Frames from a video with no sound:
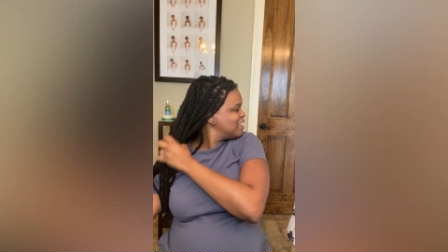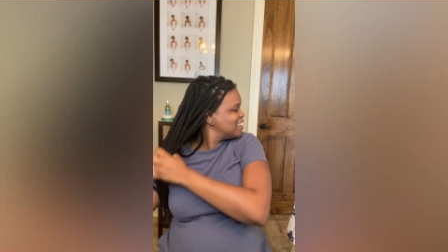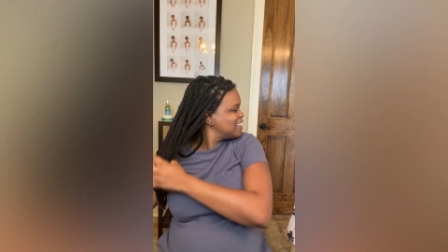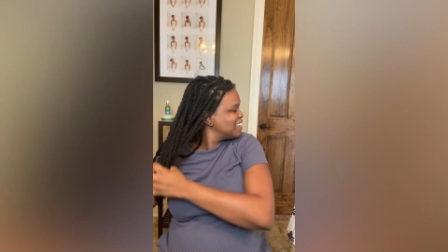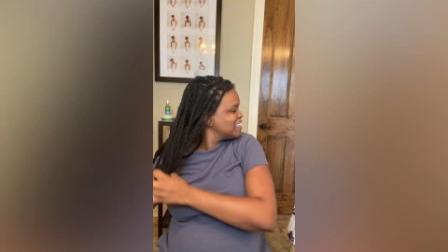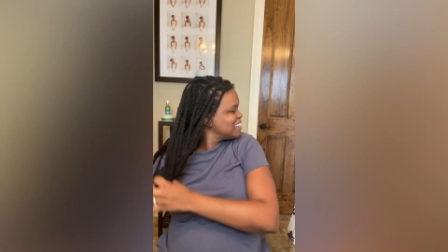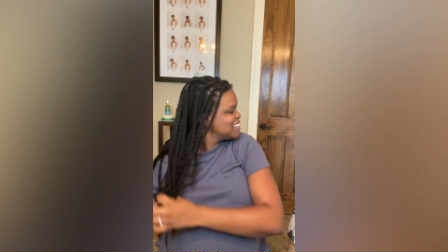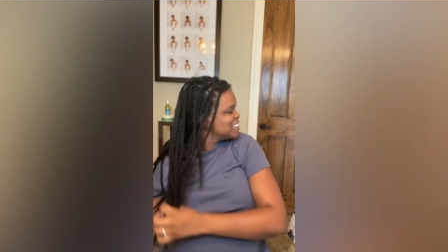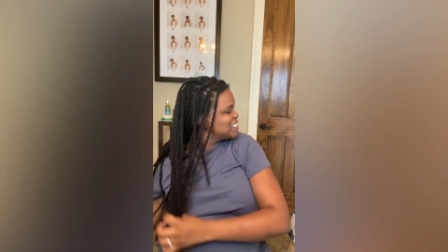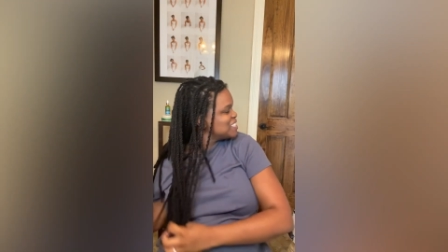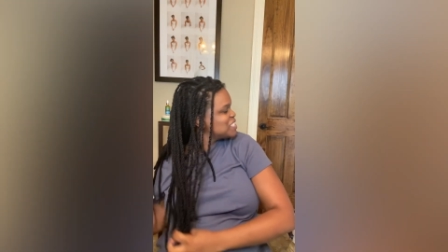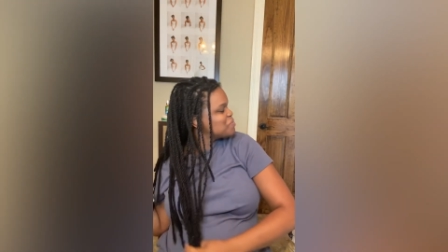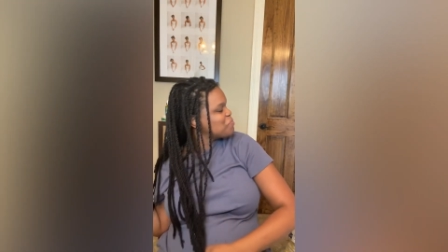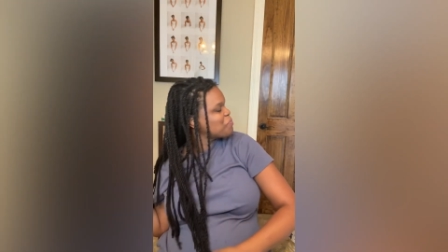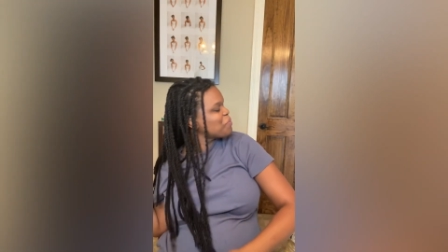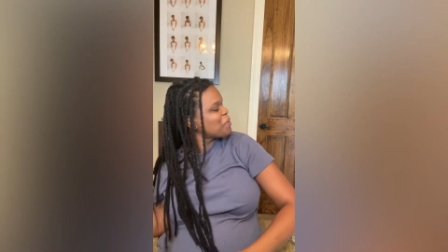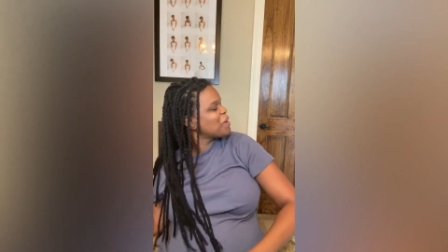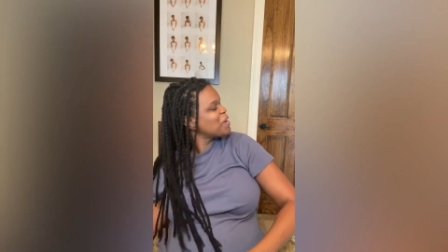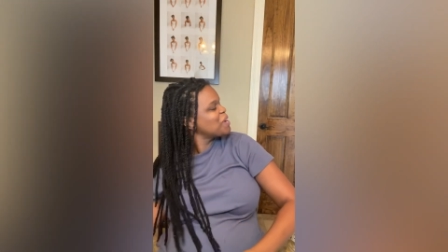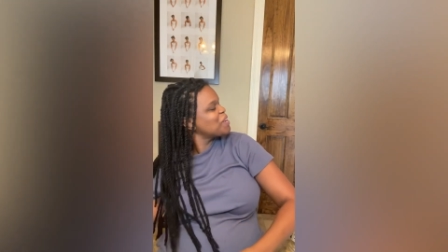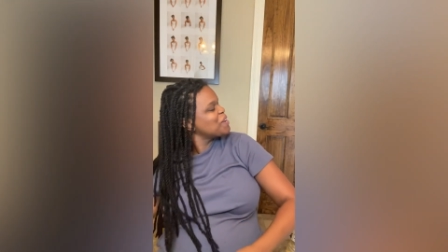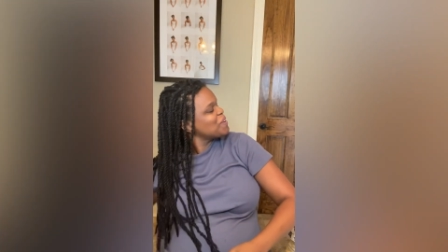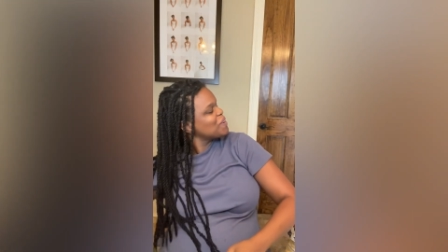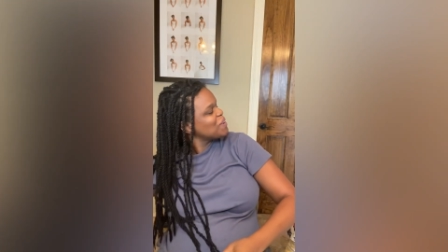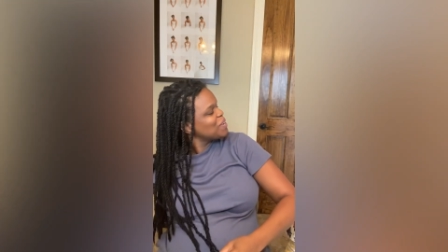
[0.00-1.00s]
Just
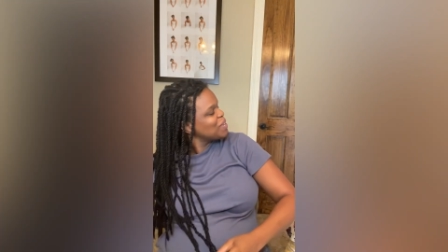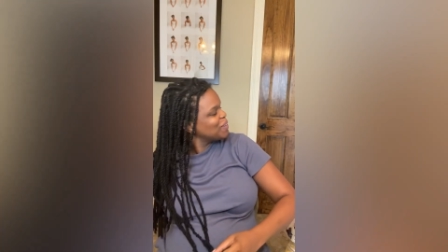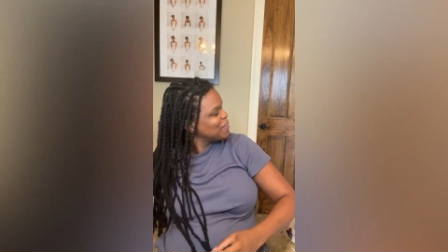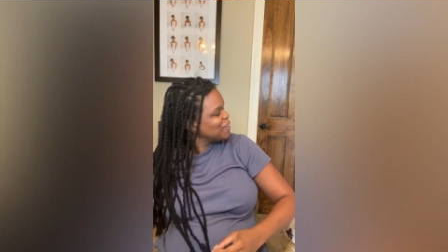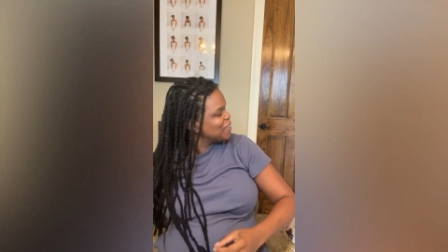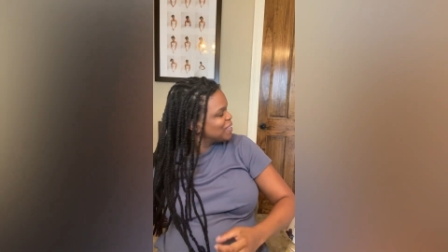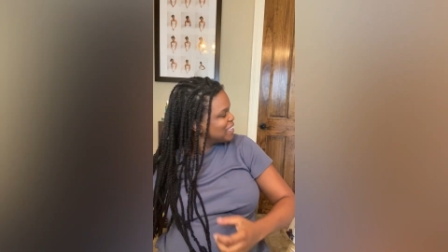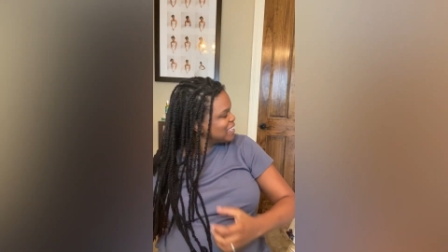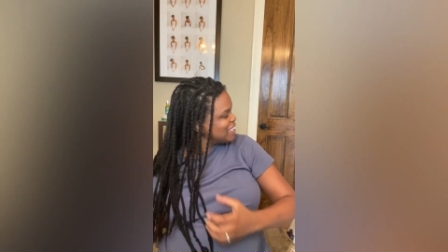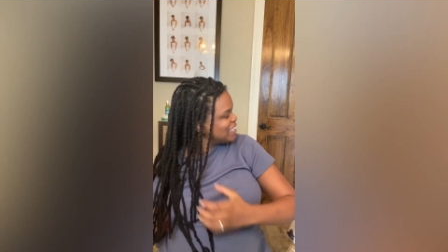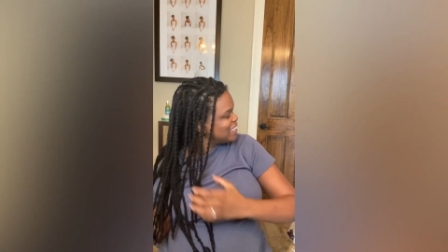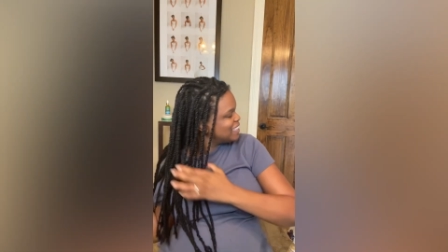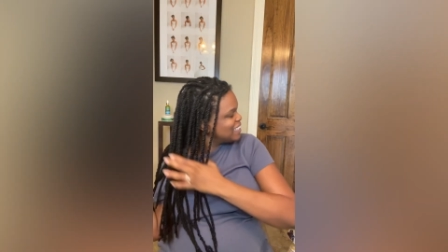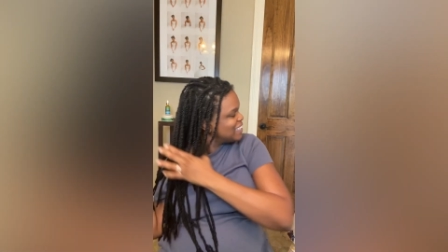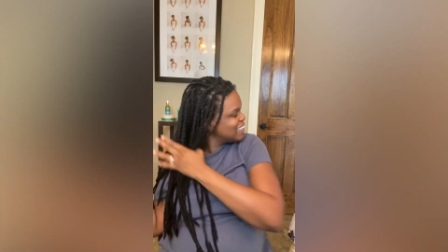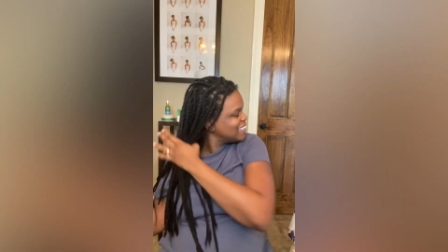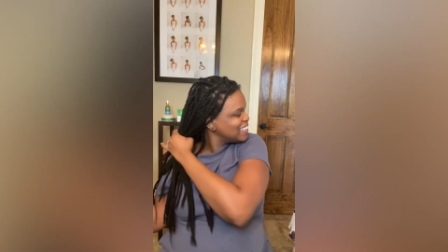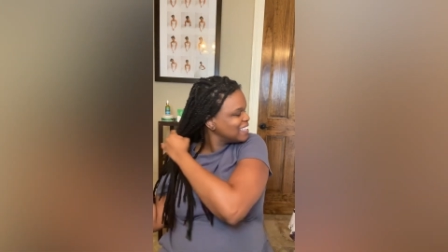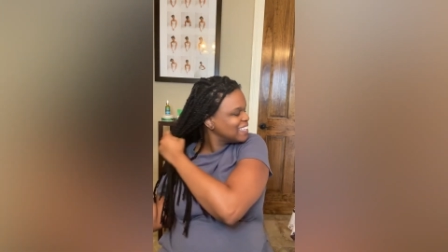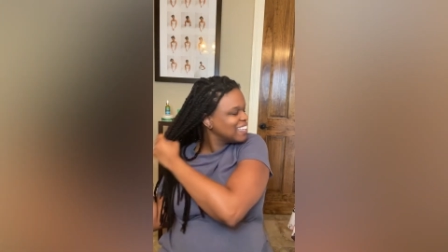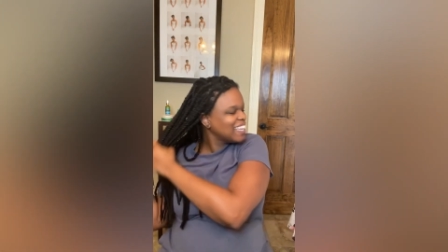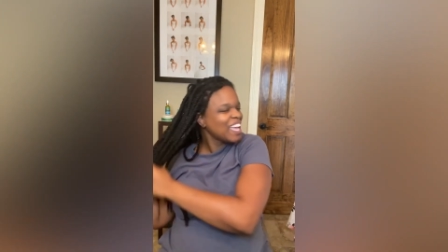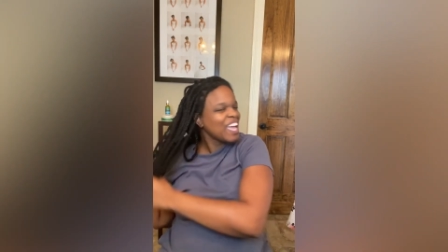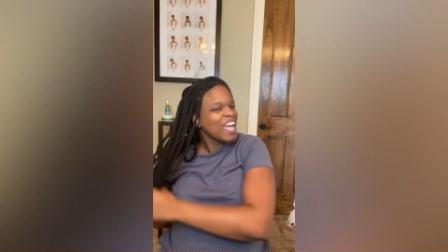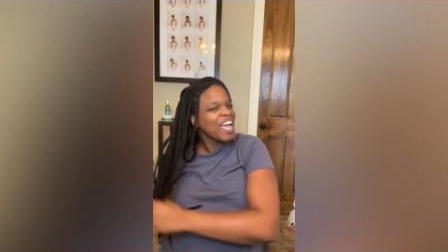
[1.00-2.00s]
spray it on your
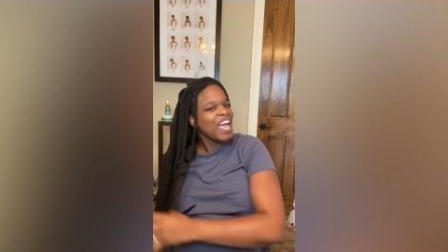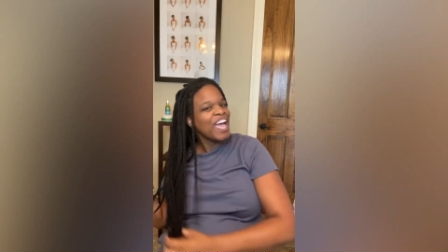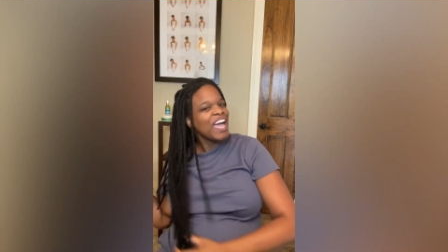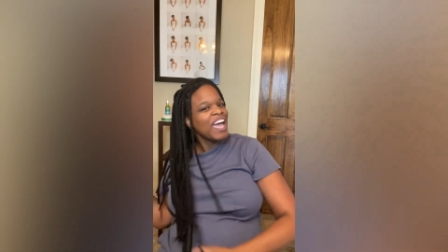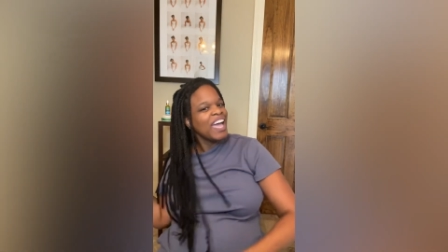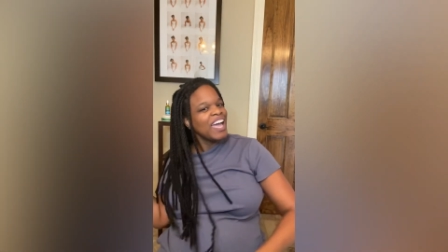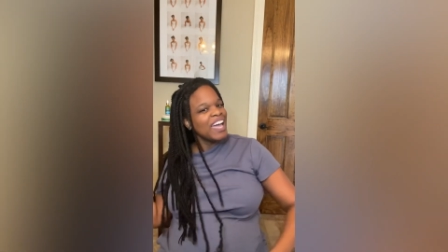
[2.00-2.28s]
feet.